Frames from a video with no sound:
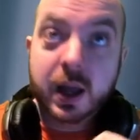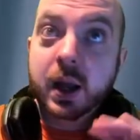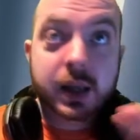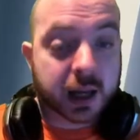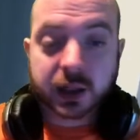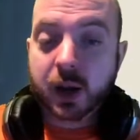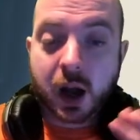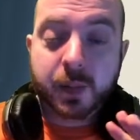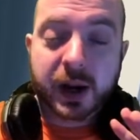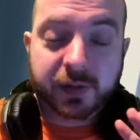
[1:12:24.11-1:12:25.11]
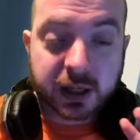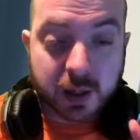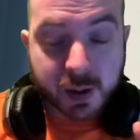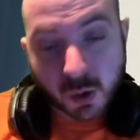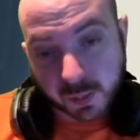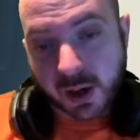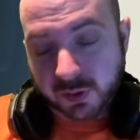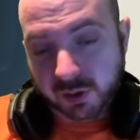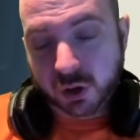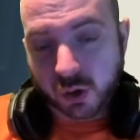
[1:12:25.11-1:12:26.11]
Yes, I believe there's going to be multiple types of
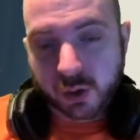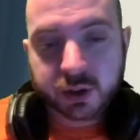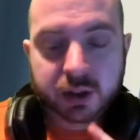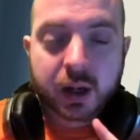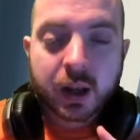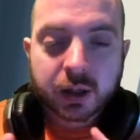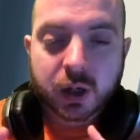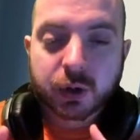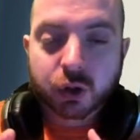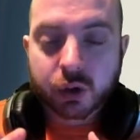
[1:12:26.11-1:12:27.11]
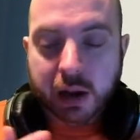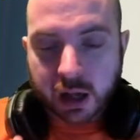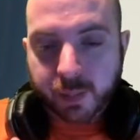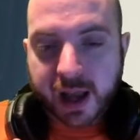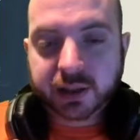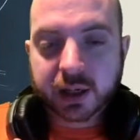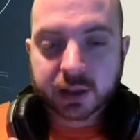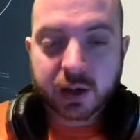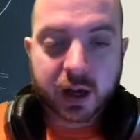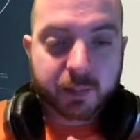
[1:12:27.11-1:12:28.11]
insurance to insure your hull better, so you
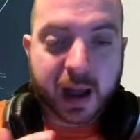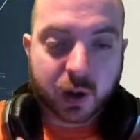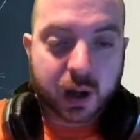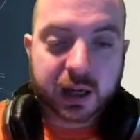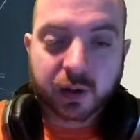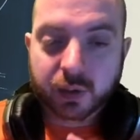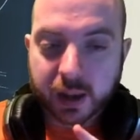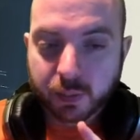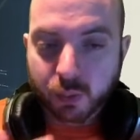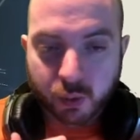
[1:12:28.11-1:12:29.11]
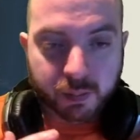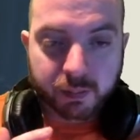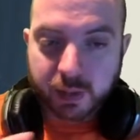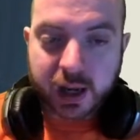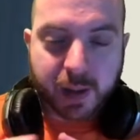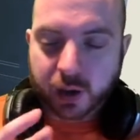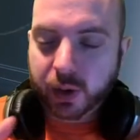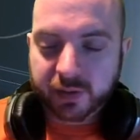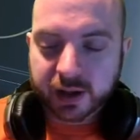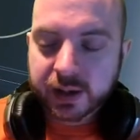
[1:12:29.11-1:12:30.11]
get it back quicker or get more money back,
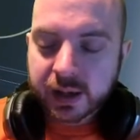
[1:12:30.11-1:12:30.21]
whatever.